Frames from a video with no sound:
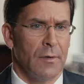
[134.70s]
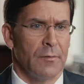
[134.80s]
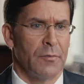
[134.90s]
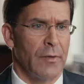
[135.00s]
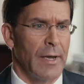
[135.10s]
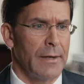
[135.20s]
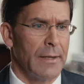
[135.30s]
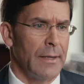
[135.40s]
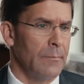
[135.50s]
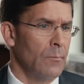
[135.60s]
for that.
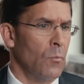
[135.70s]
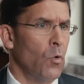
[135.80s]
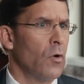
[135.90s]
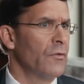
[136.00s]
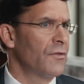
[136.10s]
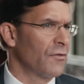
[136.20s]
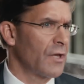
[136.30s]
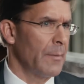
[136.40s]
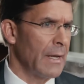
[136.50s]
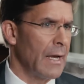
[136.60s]
And more of this is
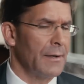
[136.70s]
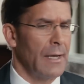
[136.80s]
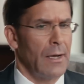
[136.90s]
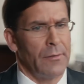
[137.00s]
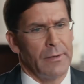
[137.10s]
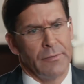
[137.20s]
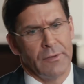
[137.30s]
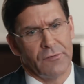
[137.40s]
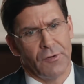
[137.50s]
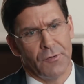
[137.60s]
coming out now in
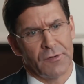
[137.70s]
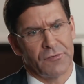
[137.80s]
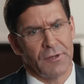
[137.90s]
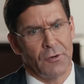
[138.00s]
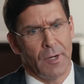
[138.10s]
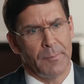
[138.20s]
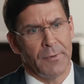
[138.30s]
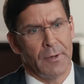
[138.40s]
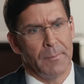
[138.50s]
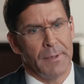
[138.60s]
these hearings that are up
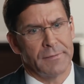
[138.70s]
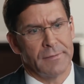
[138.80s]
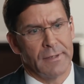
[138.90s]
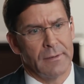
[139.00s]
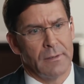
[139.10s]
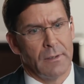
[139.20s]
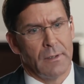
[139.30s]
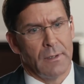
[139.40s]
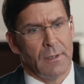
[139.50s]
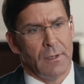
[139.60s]
there. But
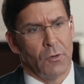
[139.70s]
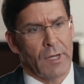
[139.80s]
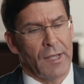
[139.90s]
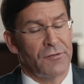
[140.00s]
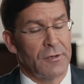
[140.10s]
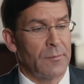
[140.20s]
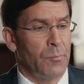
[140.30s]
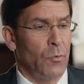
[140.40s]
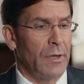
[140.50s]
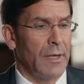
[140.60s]
look, I said
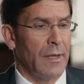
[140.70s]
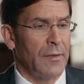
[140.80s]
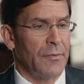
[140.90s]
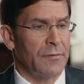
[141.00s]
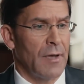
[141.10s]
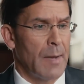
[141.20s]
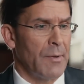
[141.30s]
at the time, I